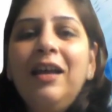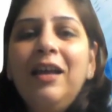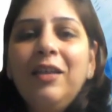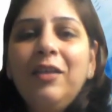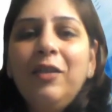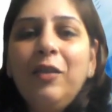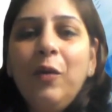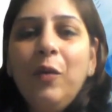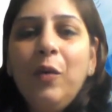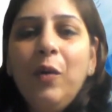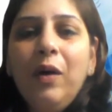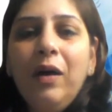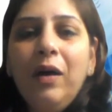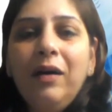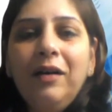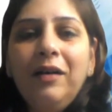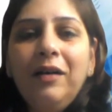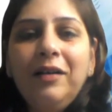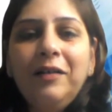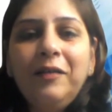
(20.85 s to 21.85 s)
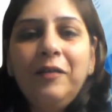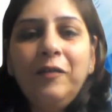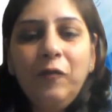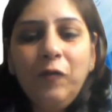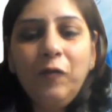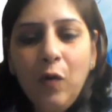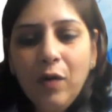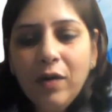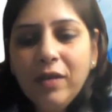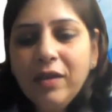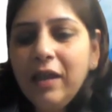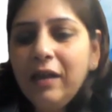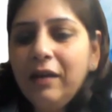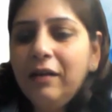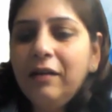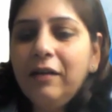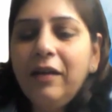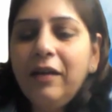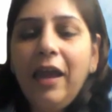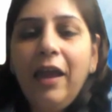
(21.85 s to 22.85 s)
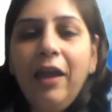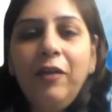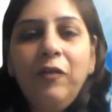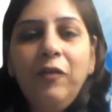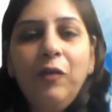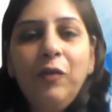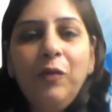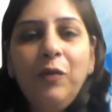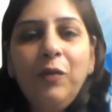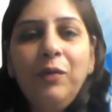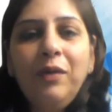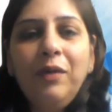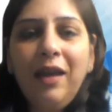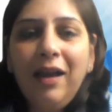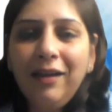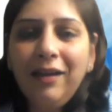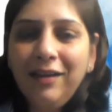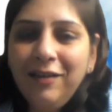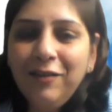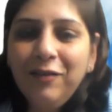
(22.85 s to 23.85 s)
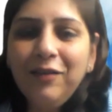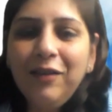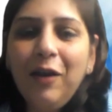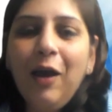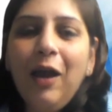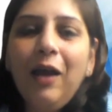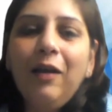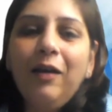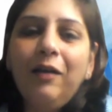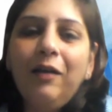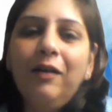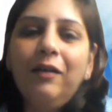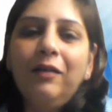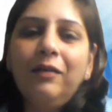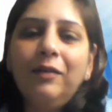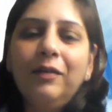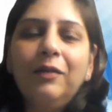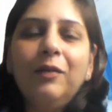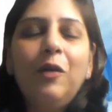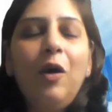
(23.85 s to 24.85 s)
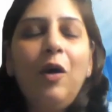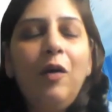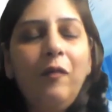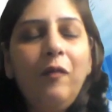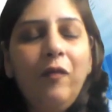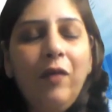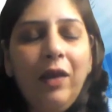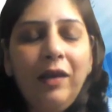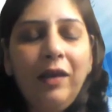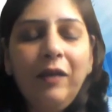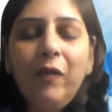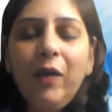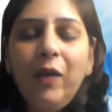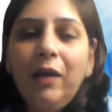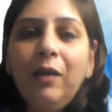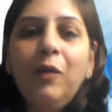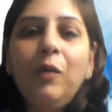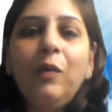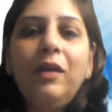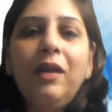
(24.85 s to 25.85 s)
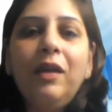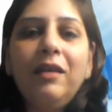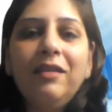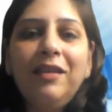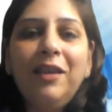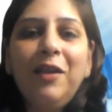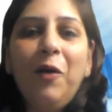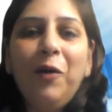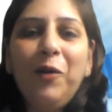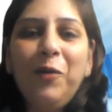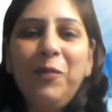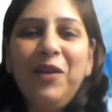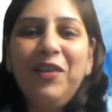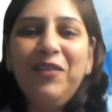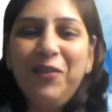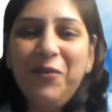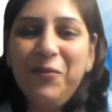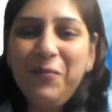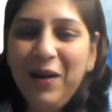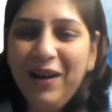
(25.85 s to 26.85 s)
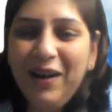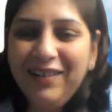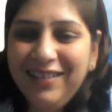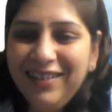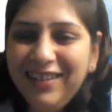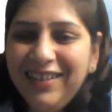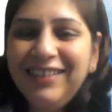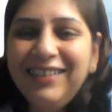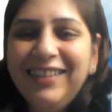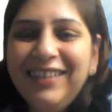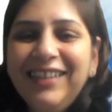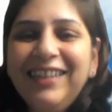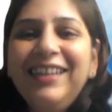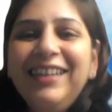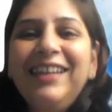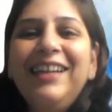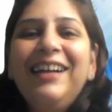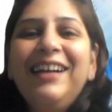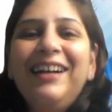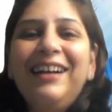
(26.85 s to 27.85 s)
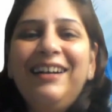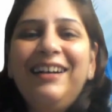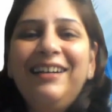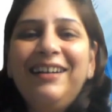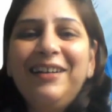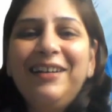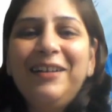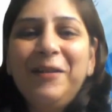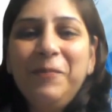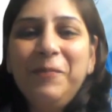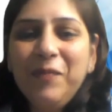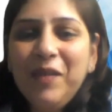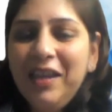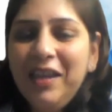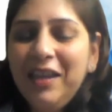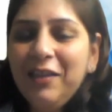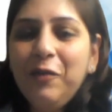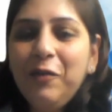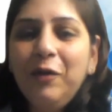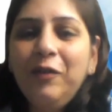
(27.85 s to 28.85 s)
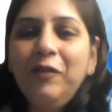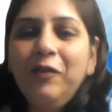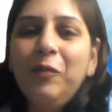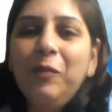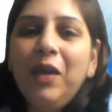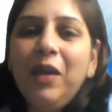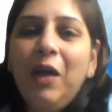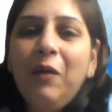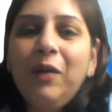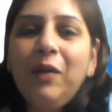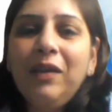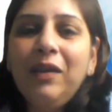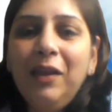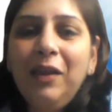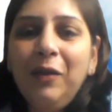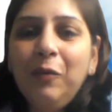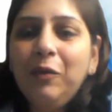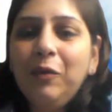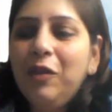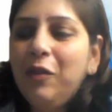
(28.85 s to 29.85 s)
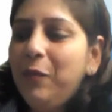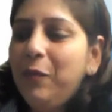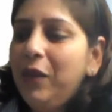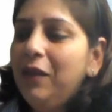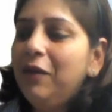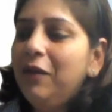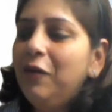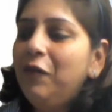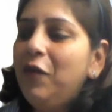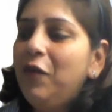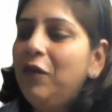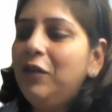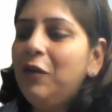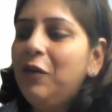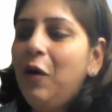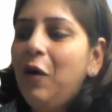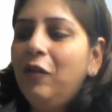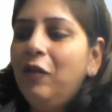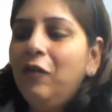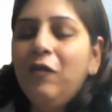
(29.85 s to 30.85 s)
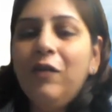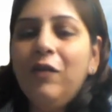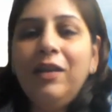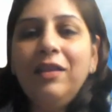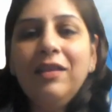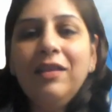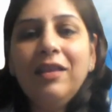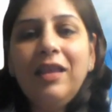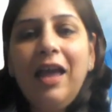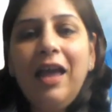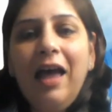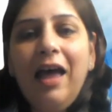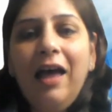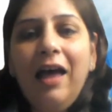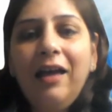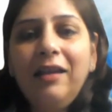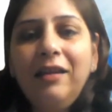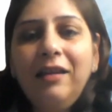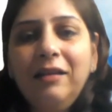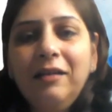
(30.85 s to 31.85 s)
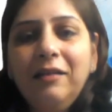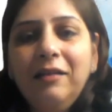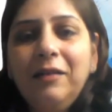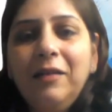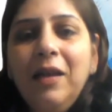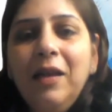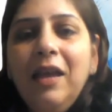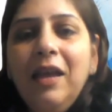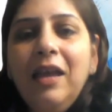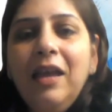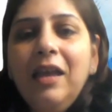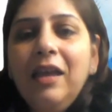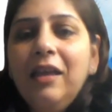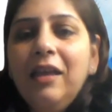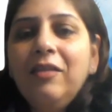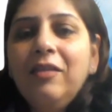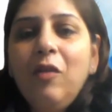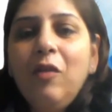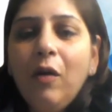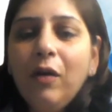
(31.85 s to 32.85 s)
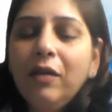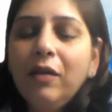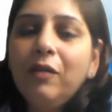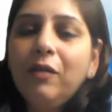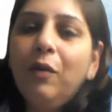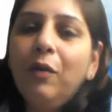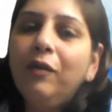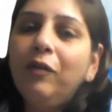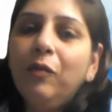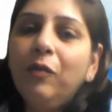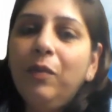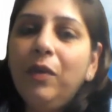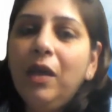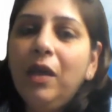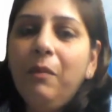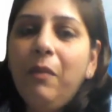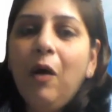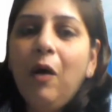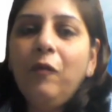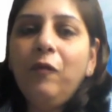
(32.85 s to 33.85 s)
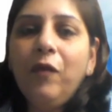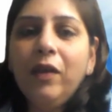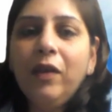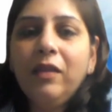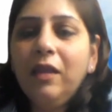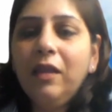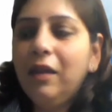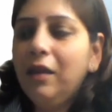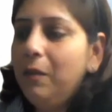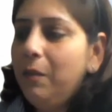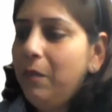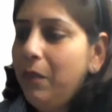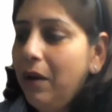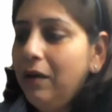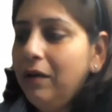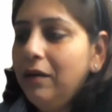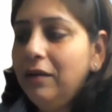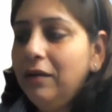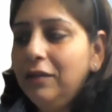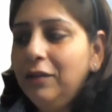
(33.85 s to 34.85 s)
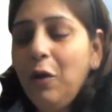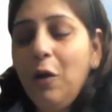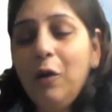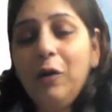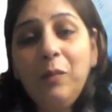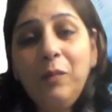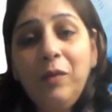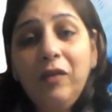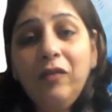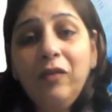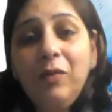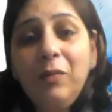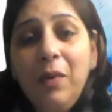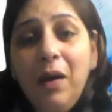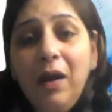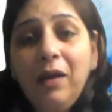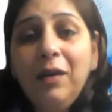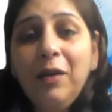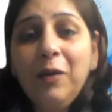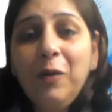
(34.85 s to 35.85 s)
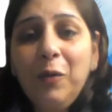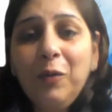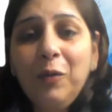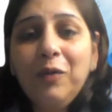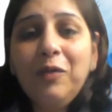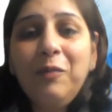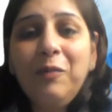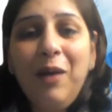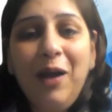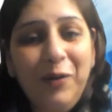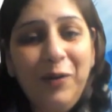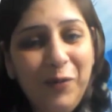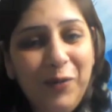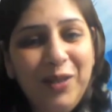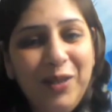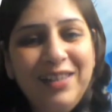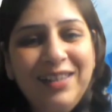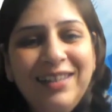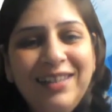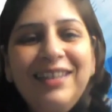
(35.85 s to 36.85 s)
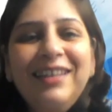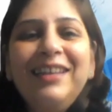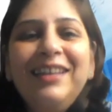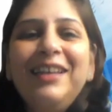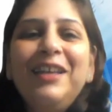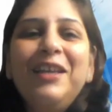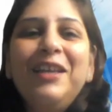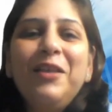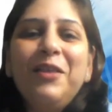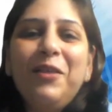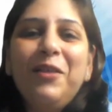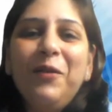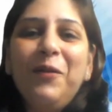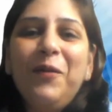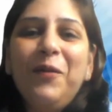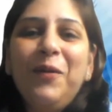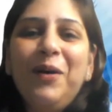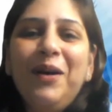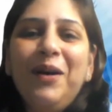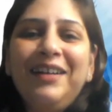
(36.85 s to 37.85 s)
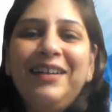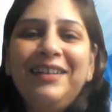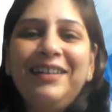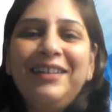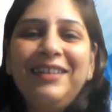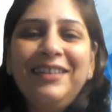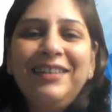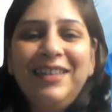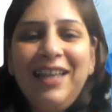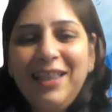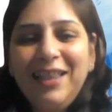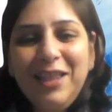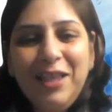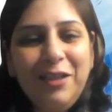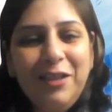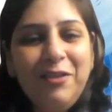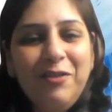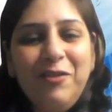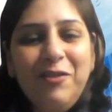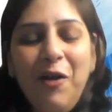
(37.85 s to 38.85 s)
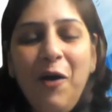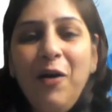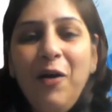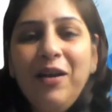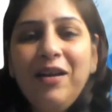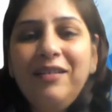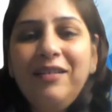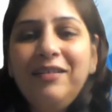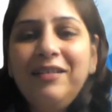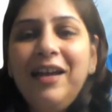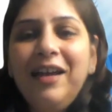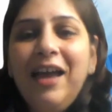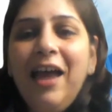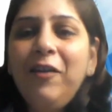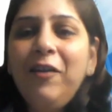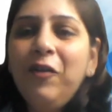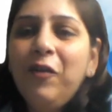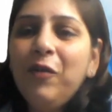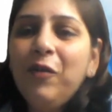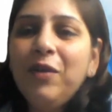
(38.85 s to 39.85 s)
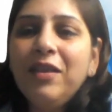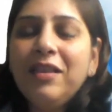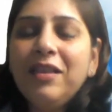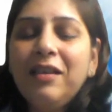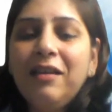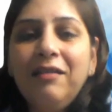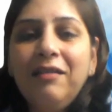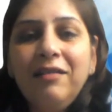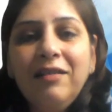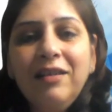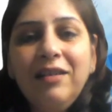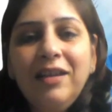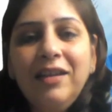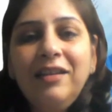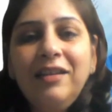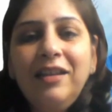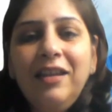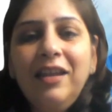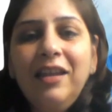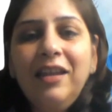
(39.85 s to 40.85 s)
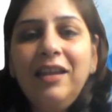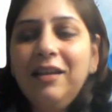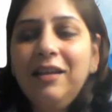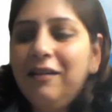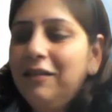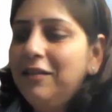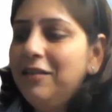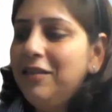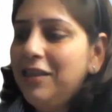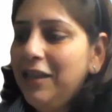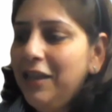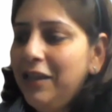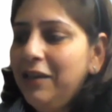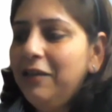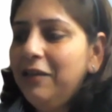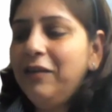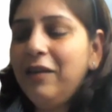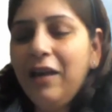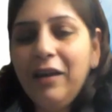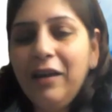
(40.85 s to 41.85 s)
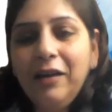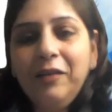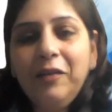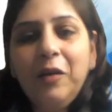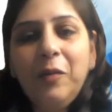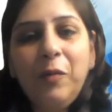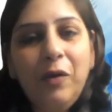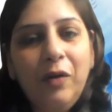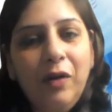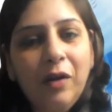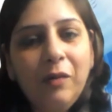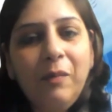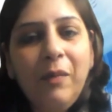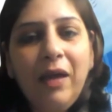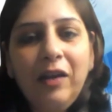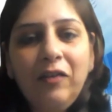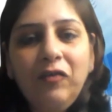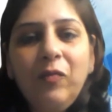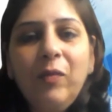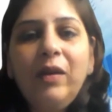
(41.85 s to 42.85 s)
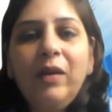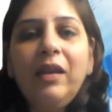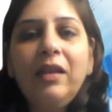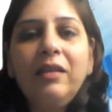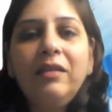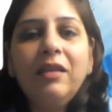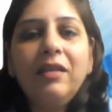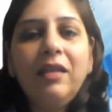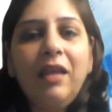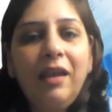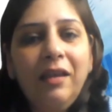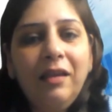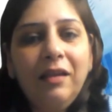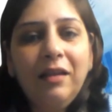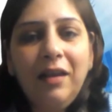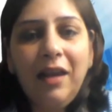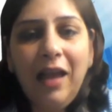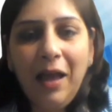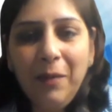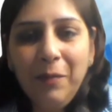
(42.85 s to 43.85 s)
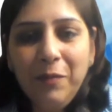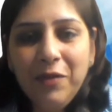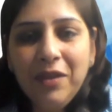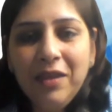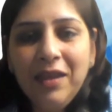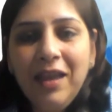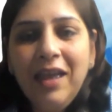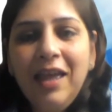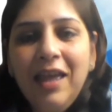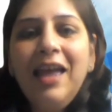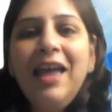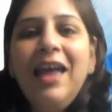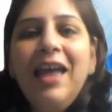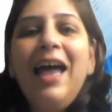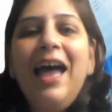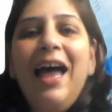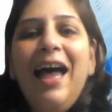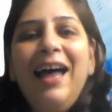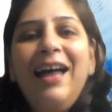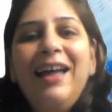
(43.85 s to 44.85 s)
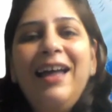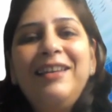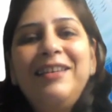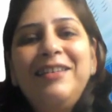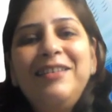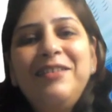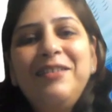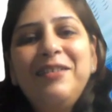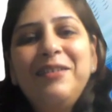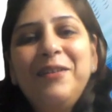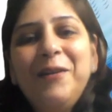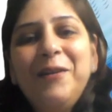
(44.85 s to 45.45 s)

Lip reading: So, folks, Andrew Knight, very well known as the Automation Panda. He's going to be our keynote speaker for the conference, and his talk is going to be about fixing a bug. The Automation Panda Goes Manual. So that's his talk. Andrew is currently the Senior Director Product Management at the Cycle Labs, and